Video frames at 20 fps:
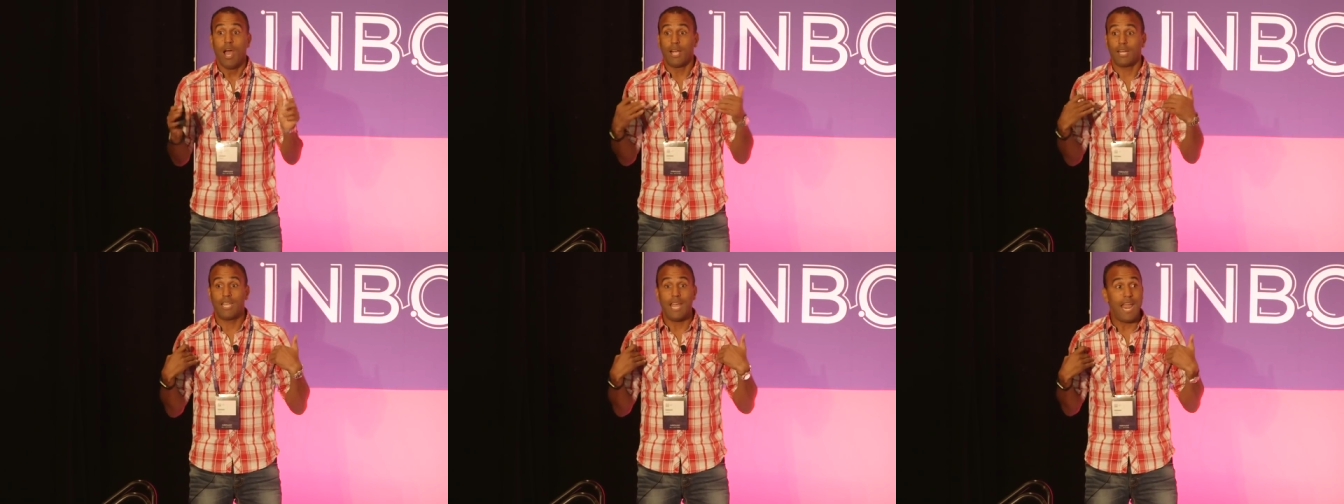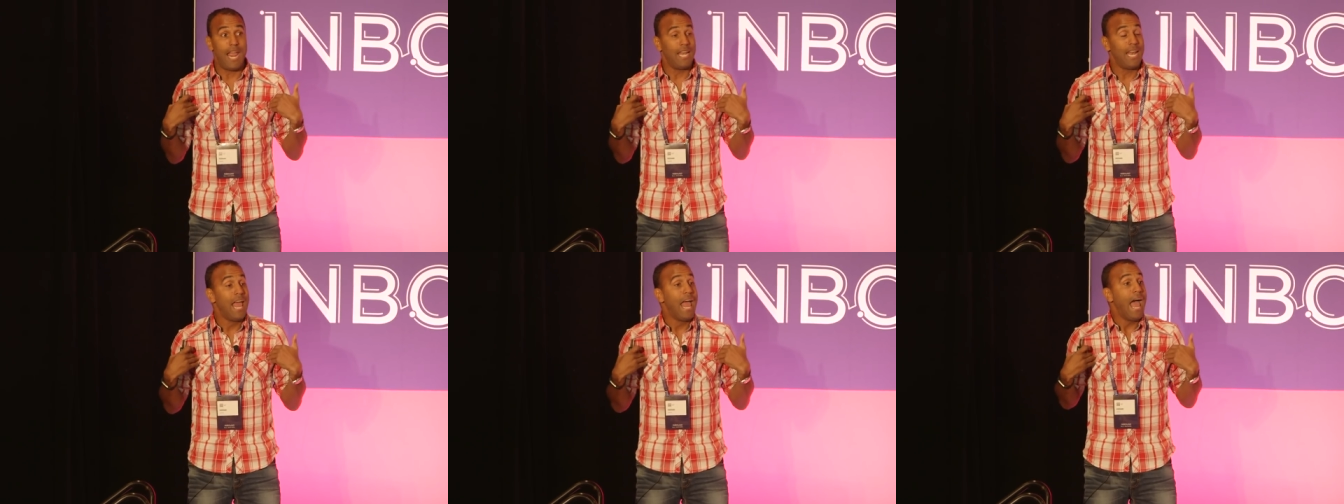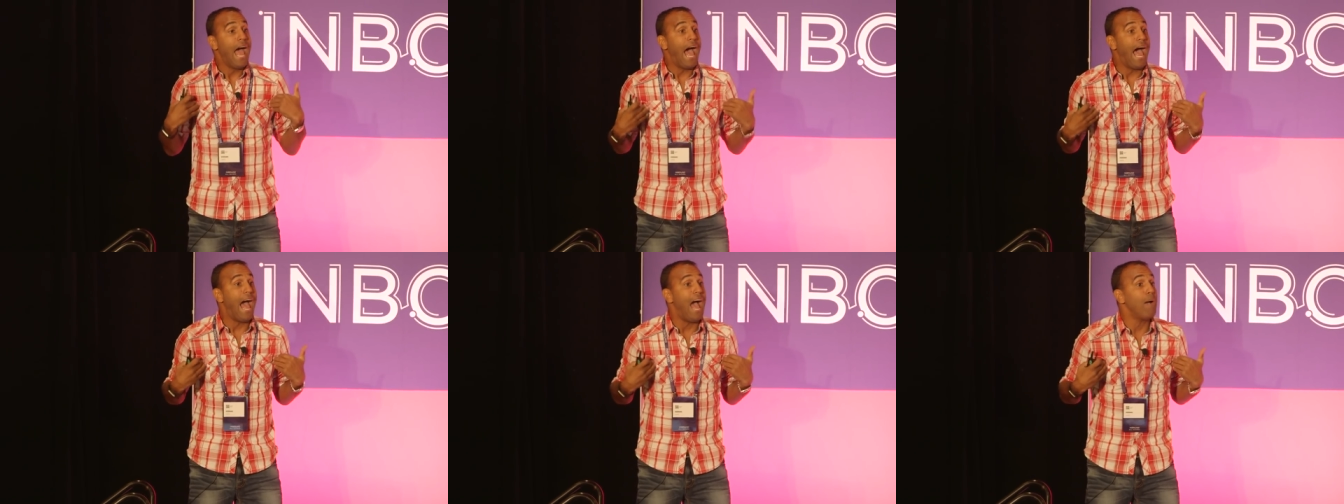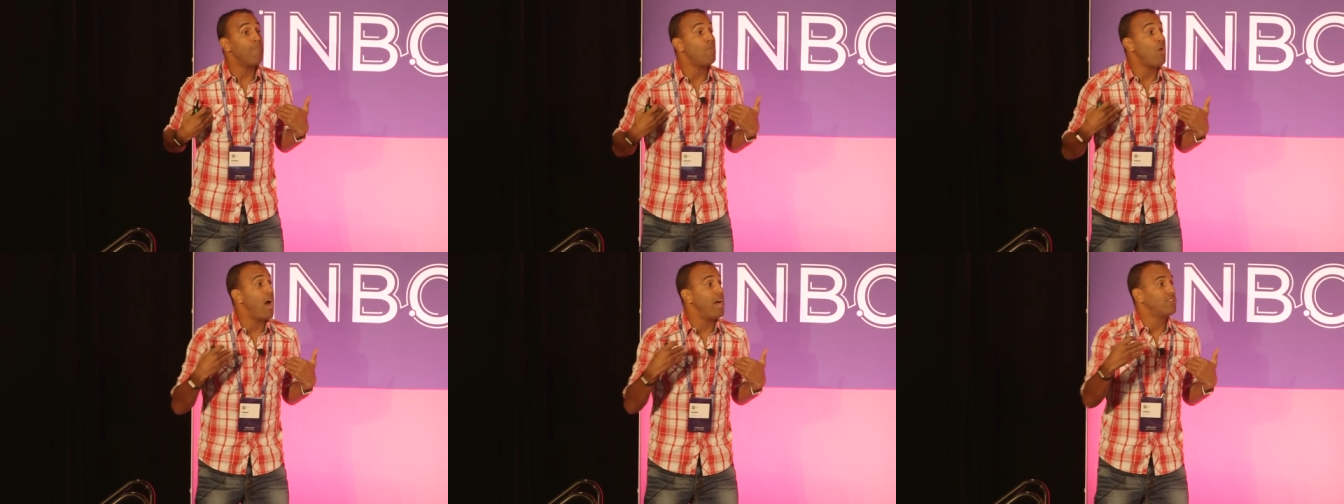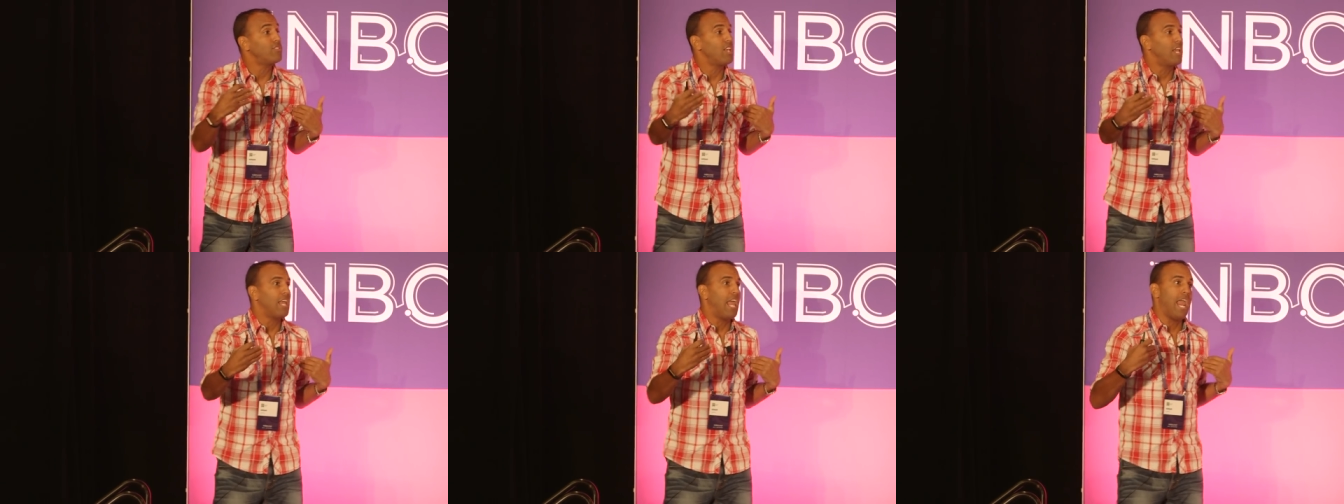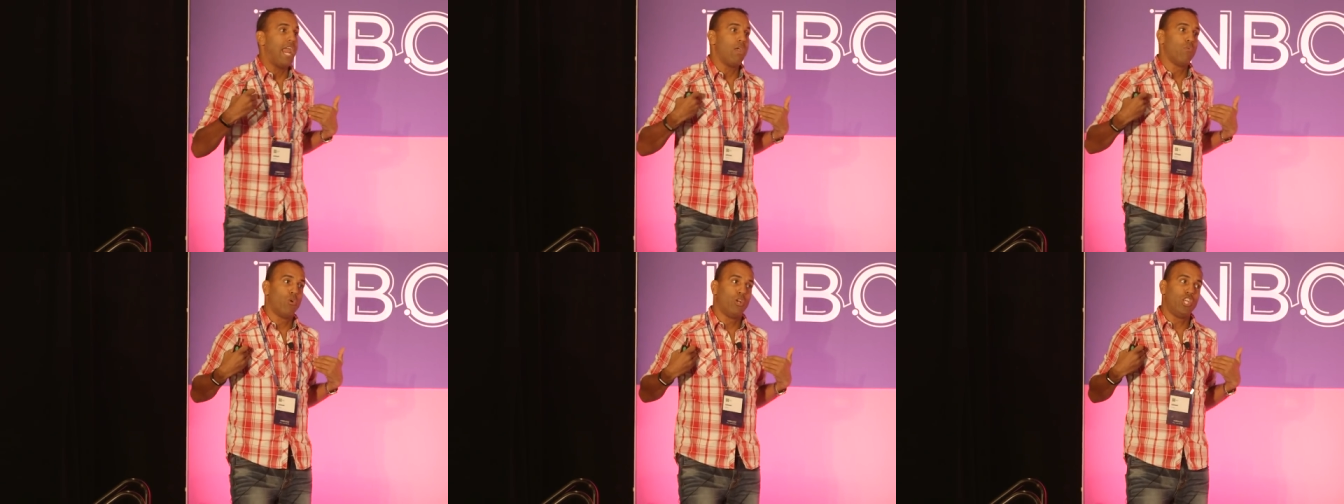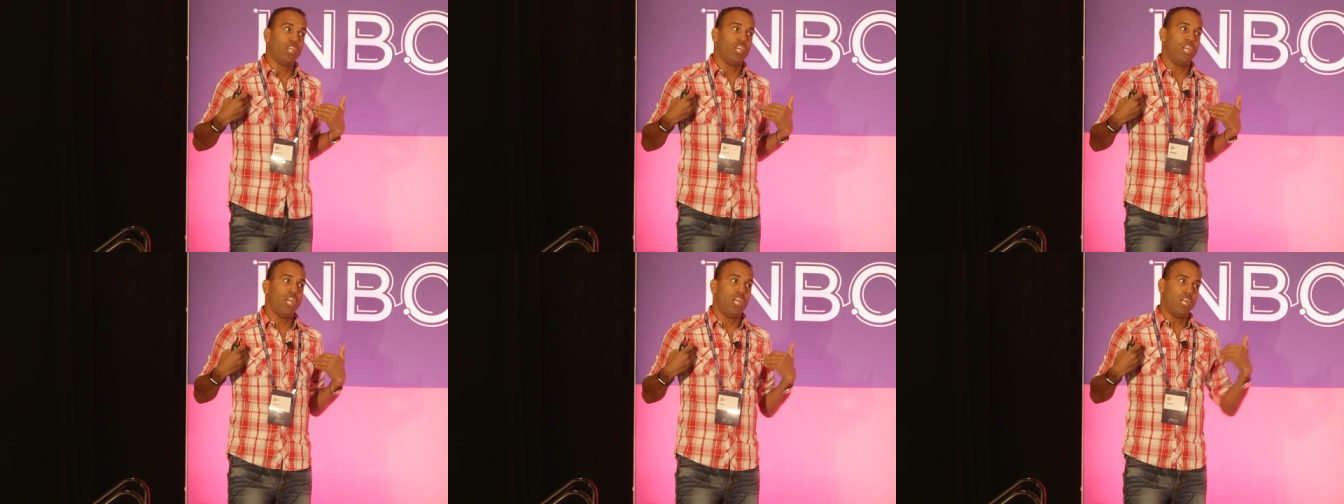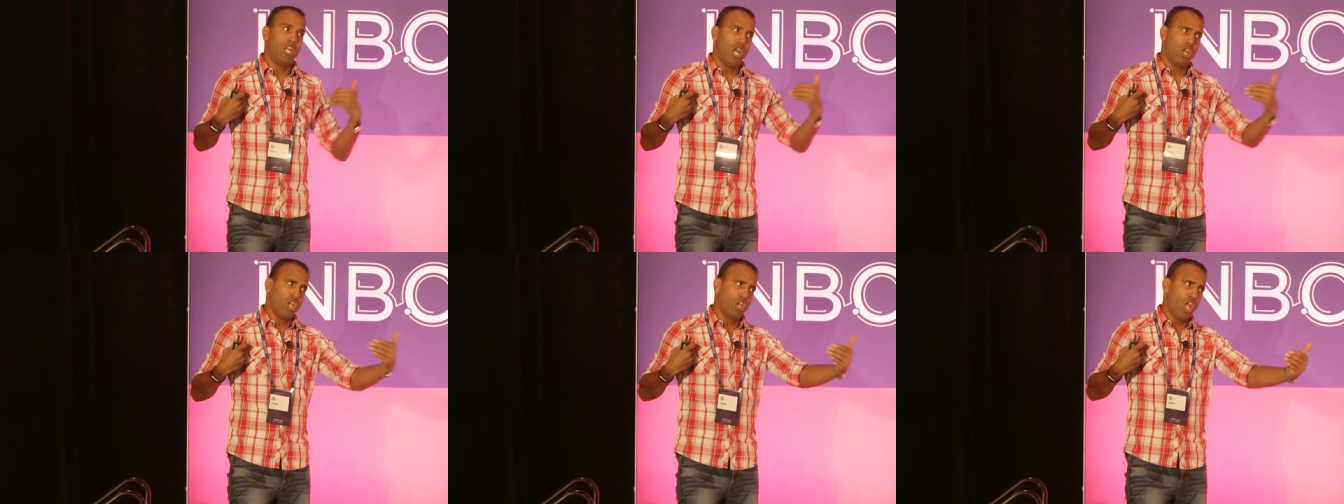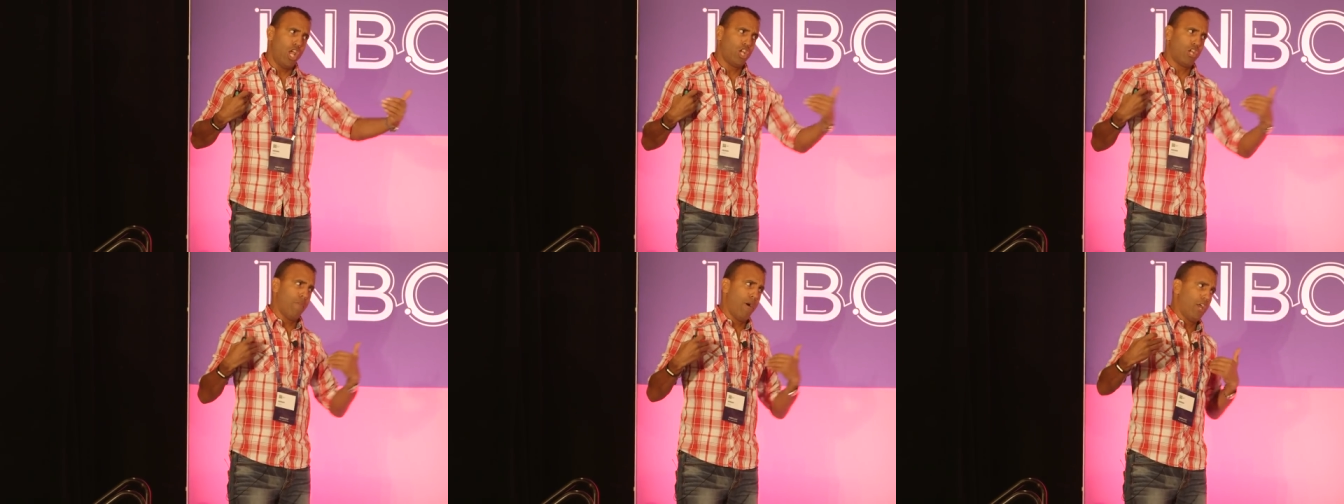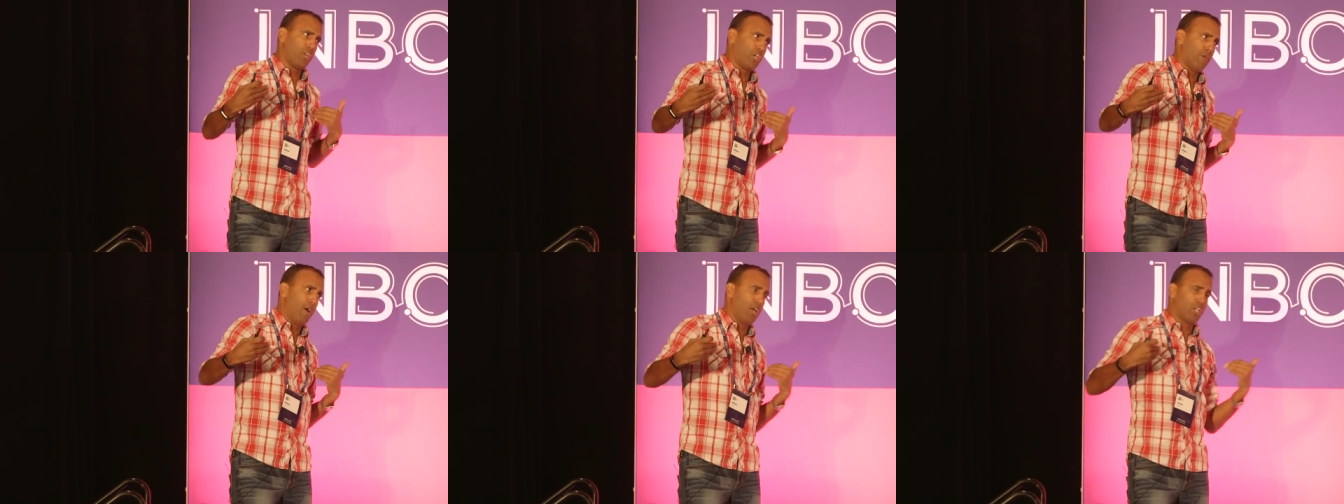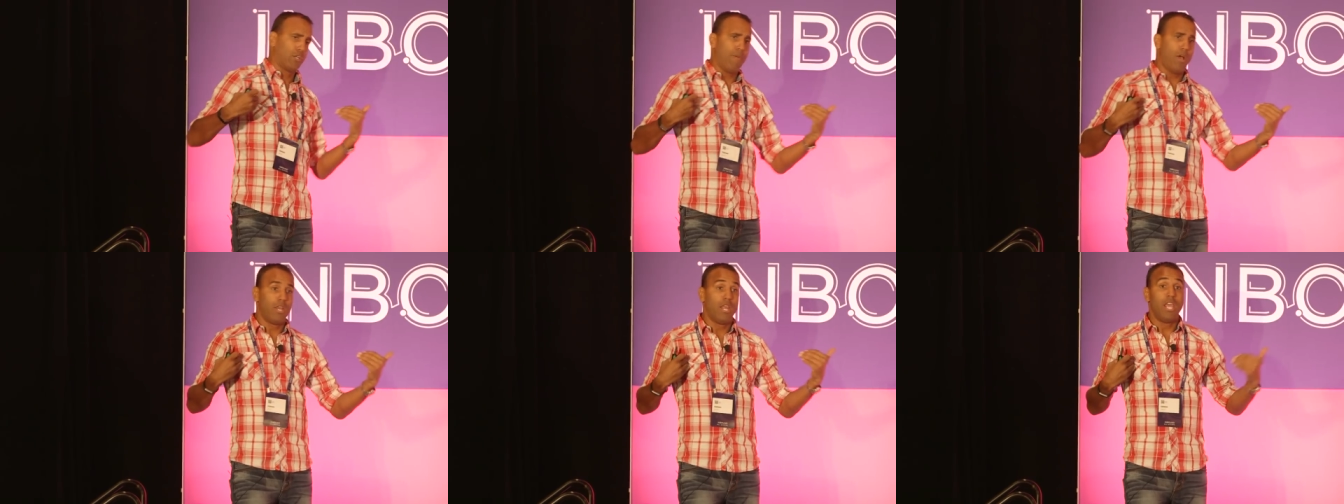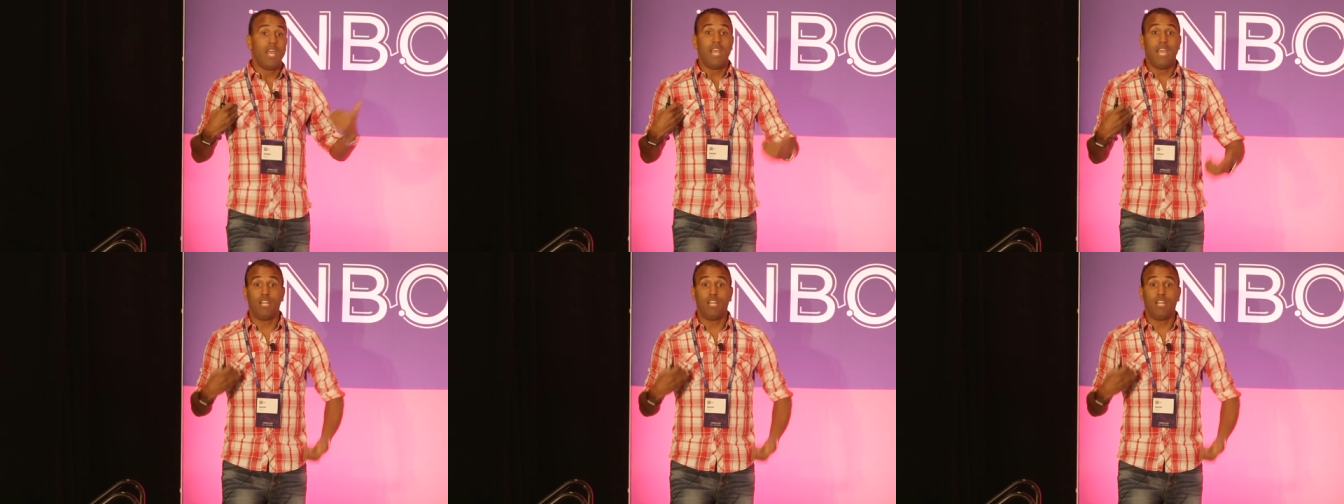Again, I'm not saying, hey, what do you need? Hey, hey, come on, come on, come on.